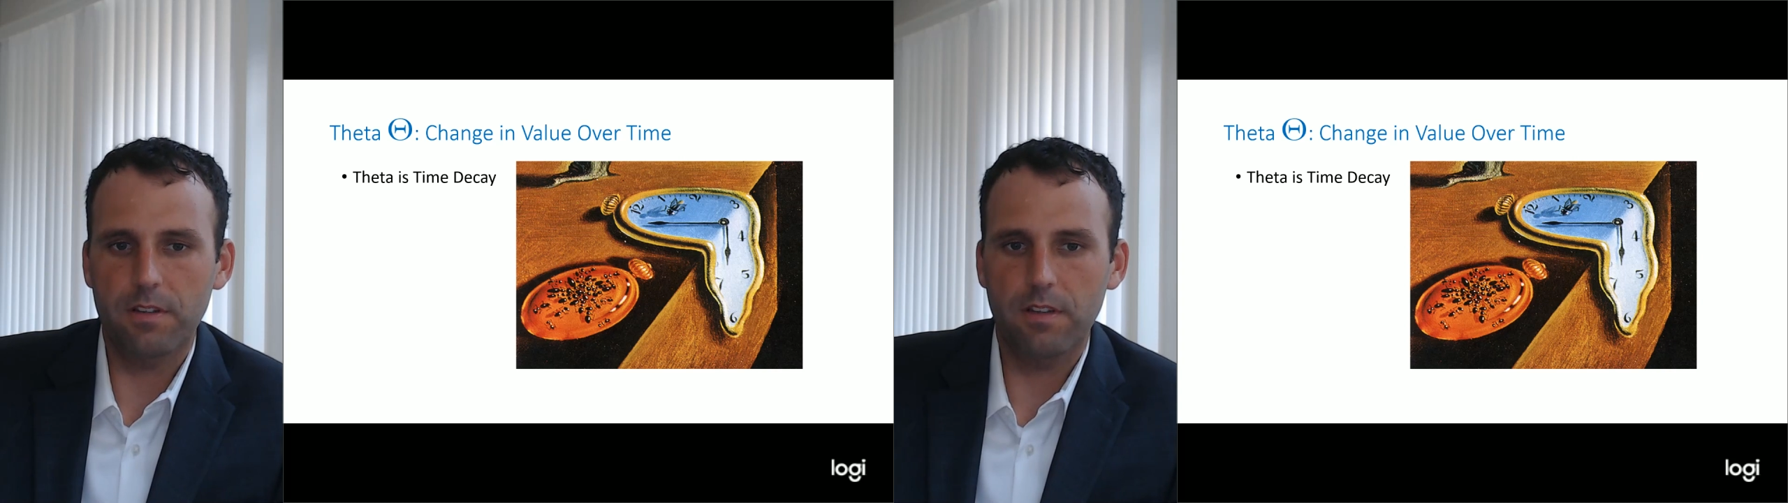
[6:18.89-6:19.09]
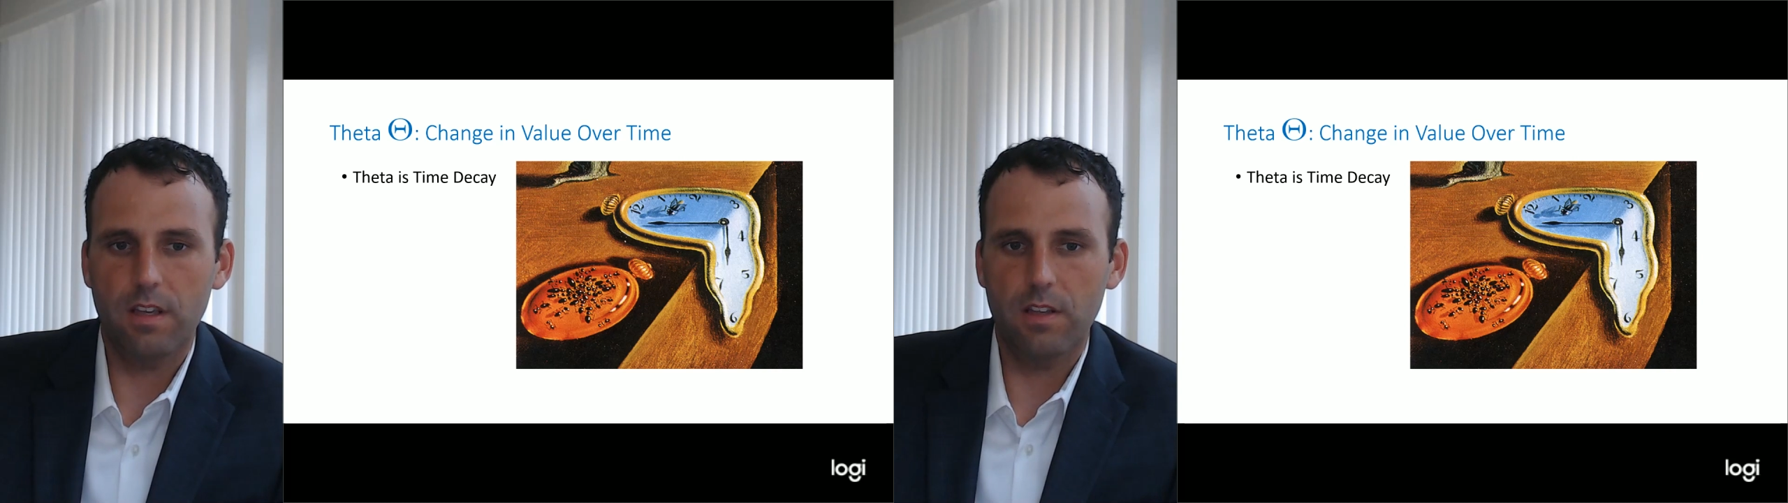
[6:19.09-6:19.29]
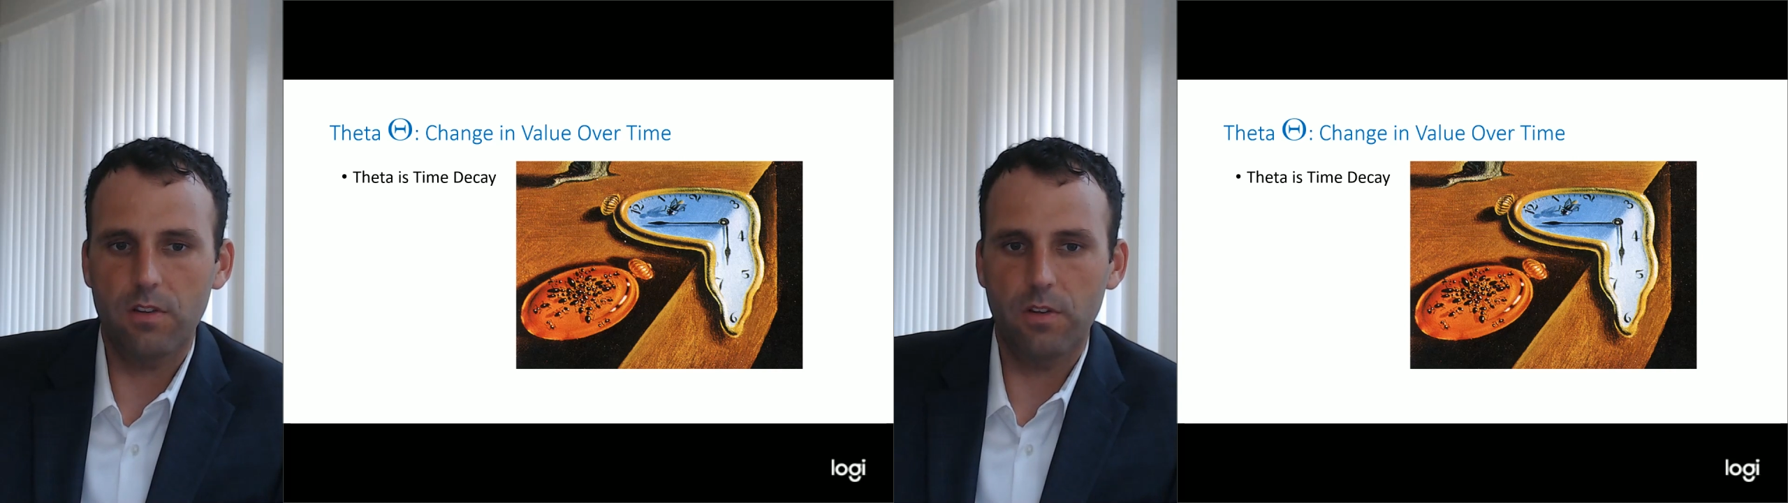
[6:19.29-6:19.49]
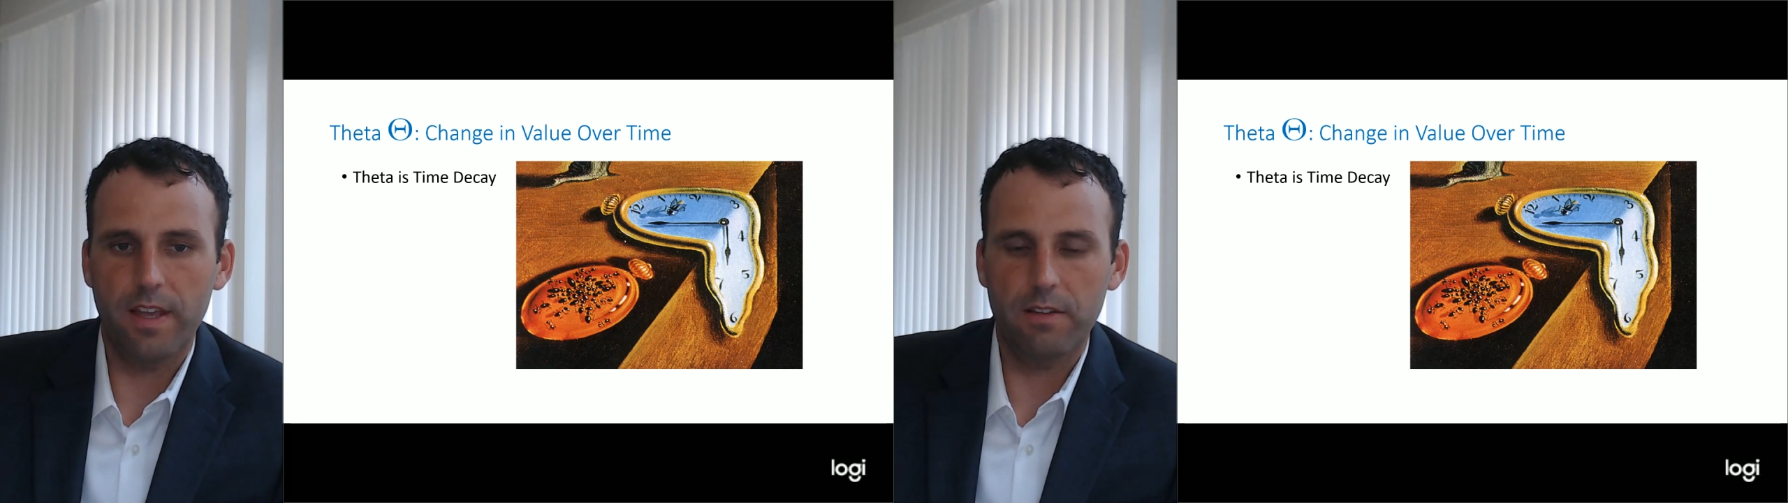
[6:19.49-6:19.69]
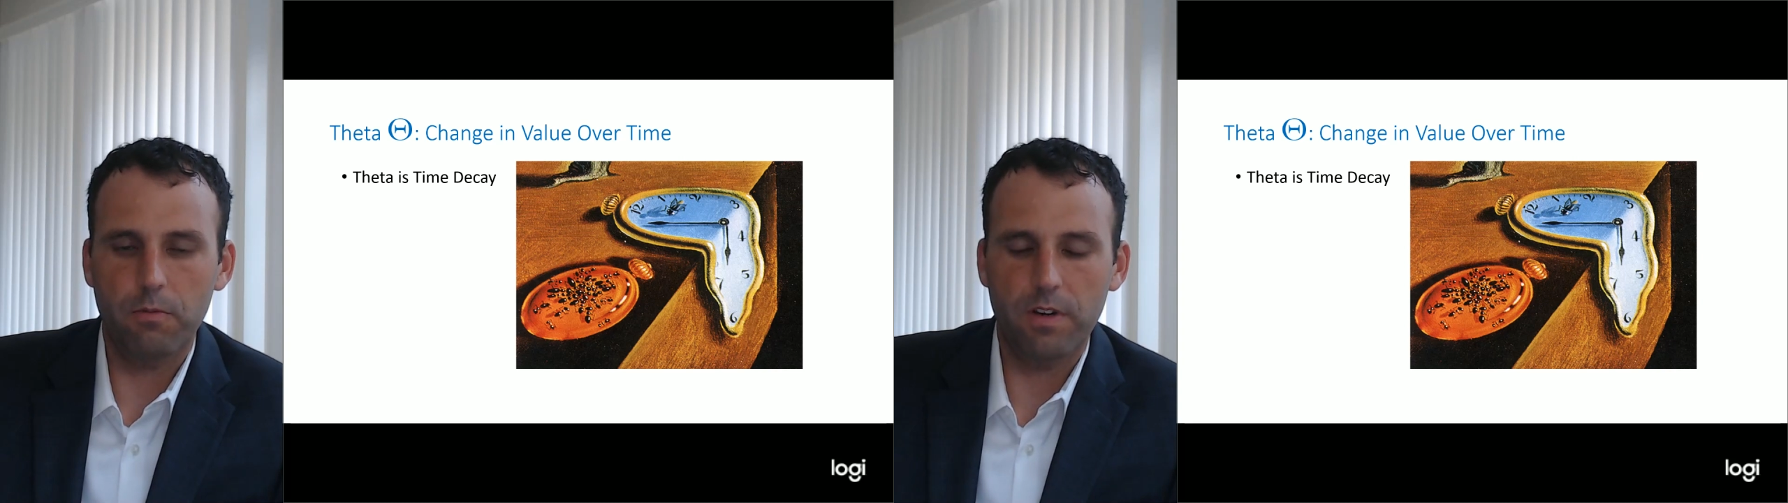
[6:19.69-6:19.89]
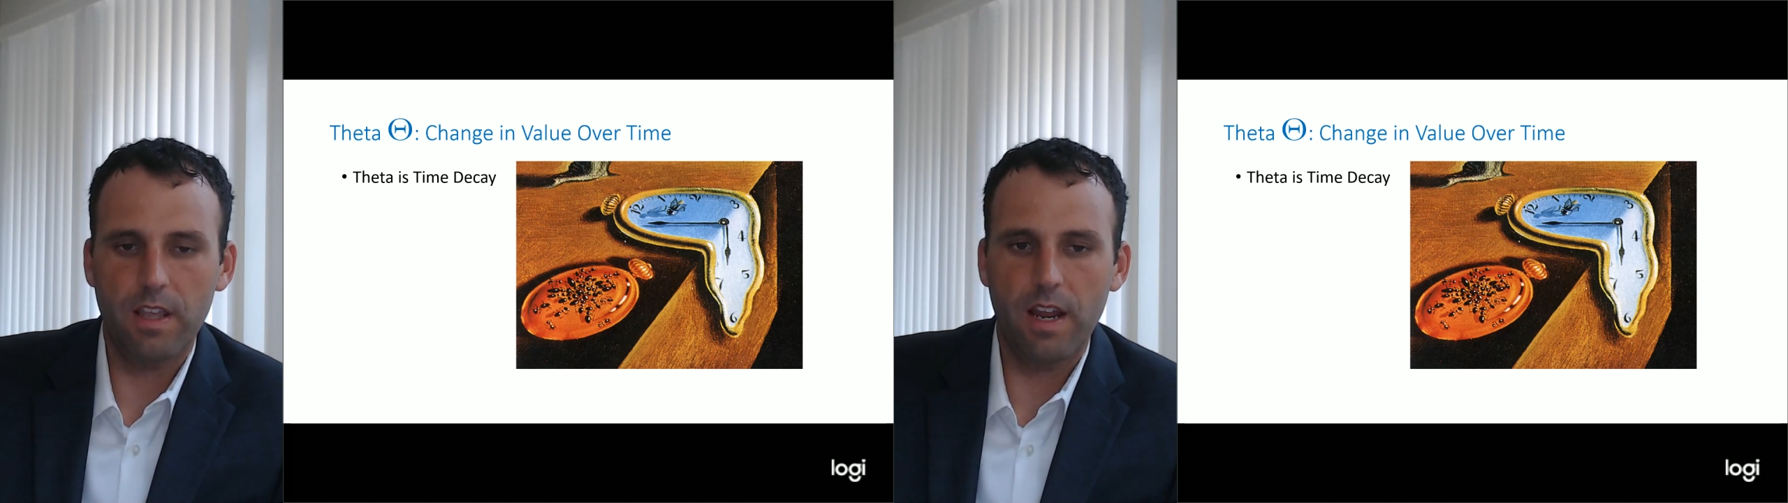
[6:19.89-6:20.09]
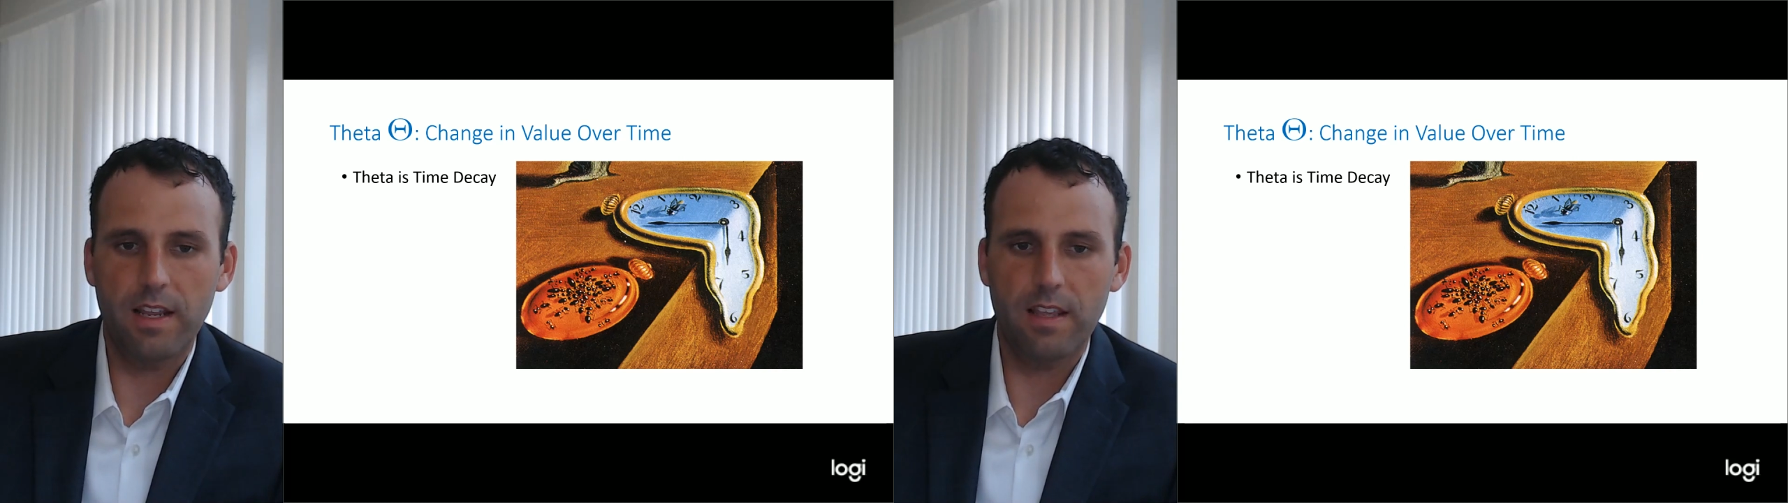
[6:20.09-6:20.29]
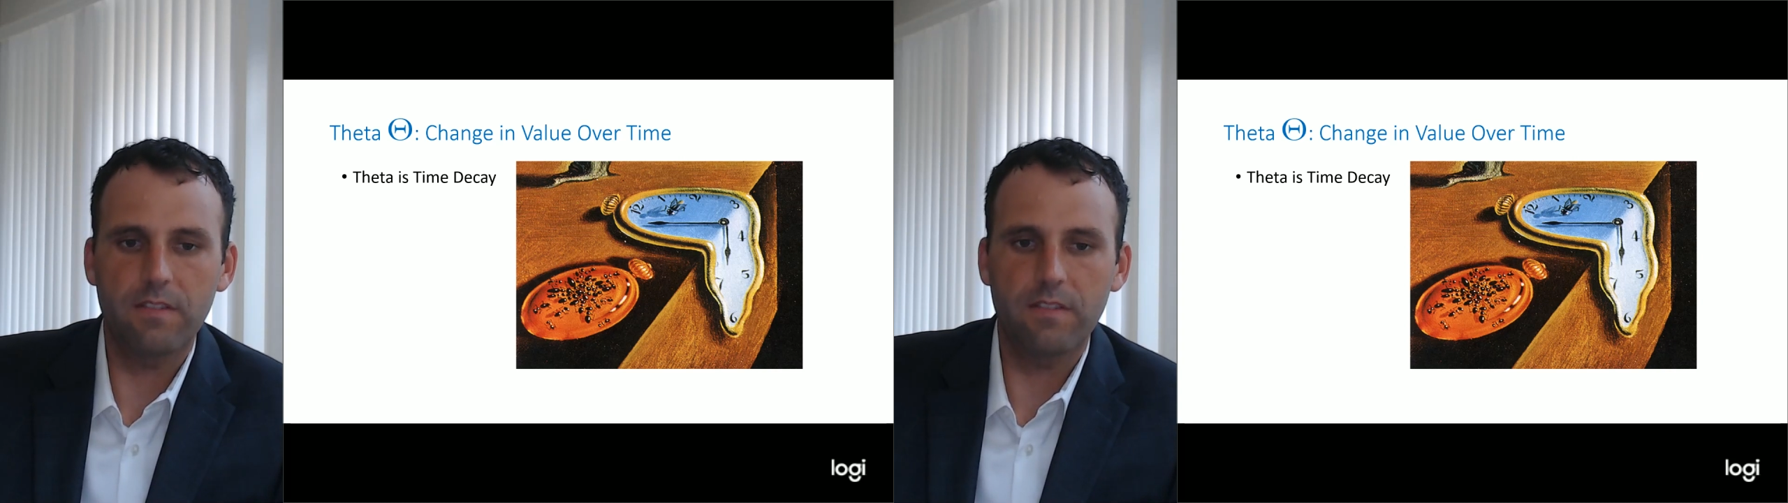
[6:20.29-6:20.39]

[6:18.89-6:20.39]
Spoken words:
And so that's where it kind of gives